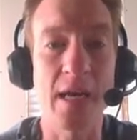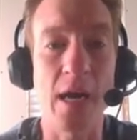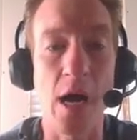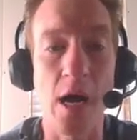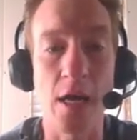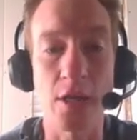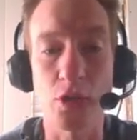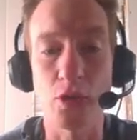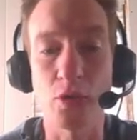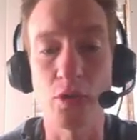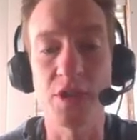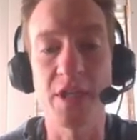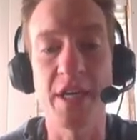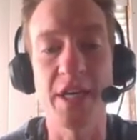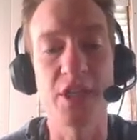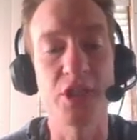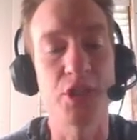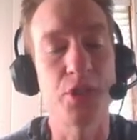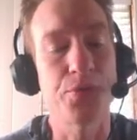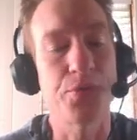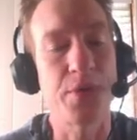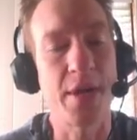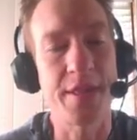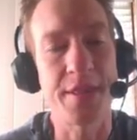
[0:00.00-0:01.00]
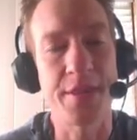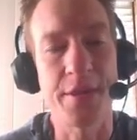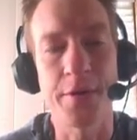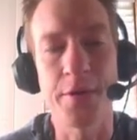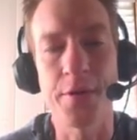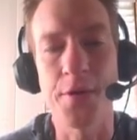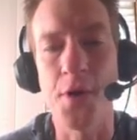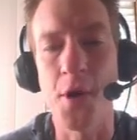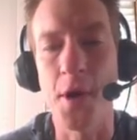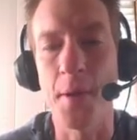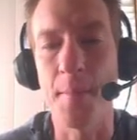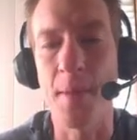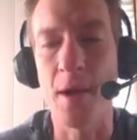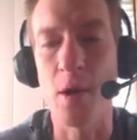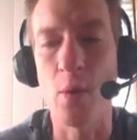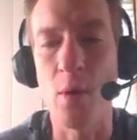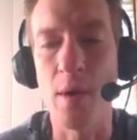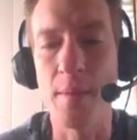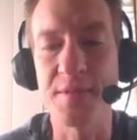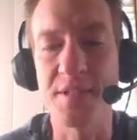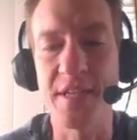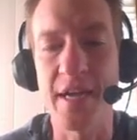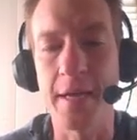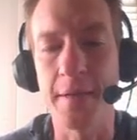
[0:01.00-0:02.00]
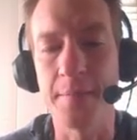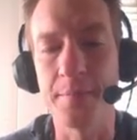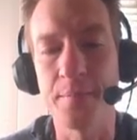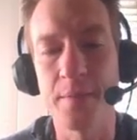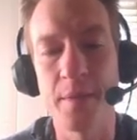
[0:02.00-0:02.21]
consultation right there on my website.